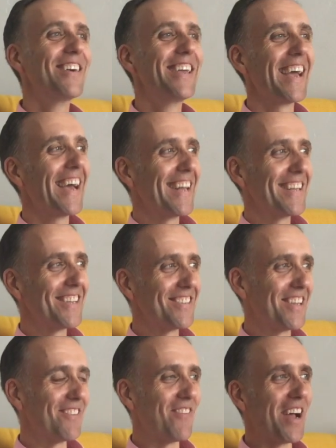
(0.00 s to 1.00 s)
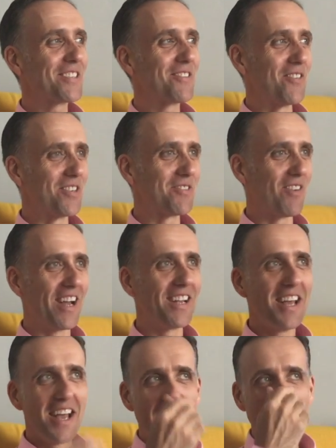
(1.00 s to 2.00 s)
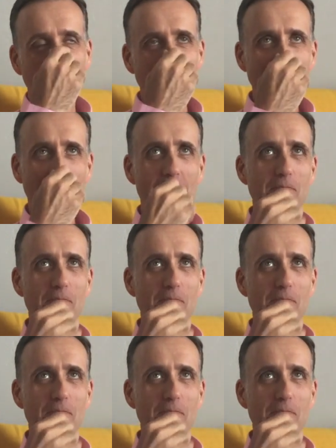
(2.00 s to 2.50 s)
Yeah, the best one was because